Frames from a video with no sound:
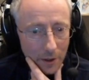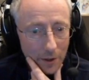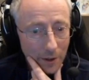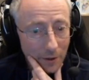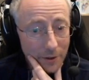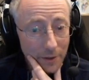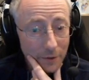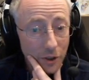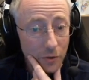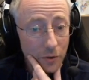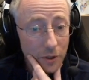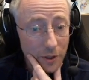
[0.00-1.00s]
They also have
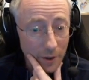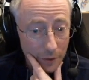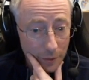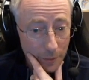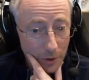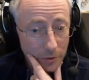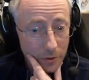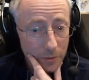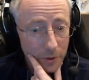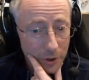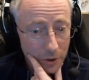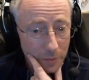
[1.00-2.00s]
2 Stealth modes,
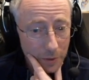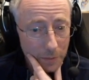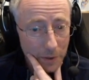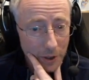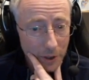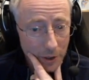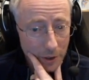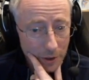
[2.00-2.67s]
which could be big.